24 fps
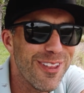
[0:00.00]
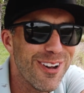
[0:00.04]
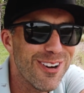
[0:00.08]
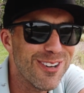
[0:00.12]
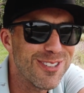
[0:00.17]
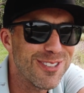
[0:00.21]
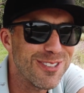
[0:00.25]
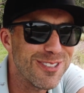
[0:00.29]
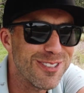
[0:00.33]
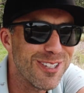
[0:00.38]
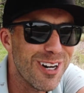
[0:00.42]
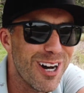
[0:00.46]

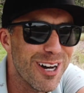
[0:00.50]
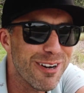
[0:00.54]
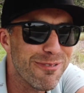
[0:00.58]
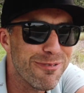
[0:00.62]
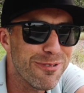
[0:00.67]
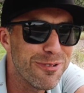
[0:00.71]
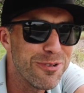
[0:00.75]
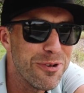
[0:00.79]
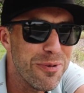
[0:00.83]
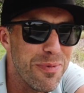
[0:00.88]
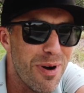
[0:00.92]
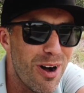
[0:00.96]
There's a lot of
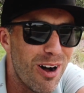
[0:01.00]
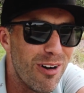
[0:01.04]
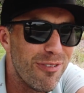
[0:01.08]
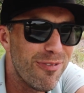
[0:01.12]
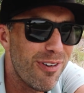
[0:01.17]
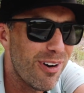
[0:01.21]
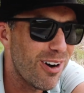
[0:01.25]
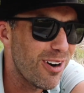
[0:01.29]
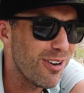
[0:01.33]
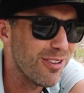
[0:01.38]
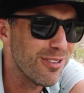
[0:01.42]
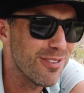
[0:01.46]
room off
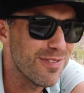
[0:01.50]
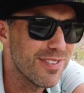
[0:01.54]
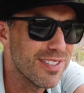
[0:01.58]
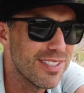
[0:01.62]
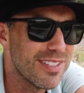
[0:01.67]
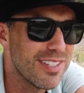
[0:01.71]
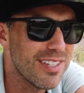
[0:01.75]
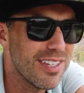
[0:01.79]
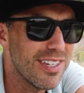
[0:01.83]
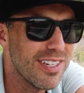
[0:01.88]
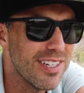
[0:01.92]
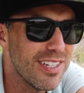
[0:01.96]
all of the
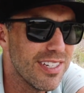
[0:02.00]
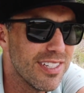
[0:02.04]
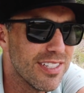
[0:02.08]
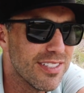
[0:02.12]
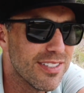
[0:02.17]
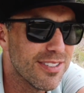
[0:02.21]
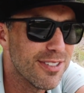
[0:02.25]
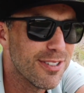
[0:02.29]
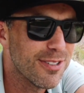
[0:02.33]
tees.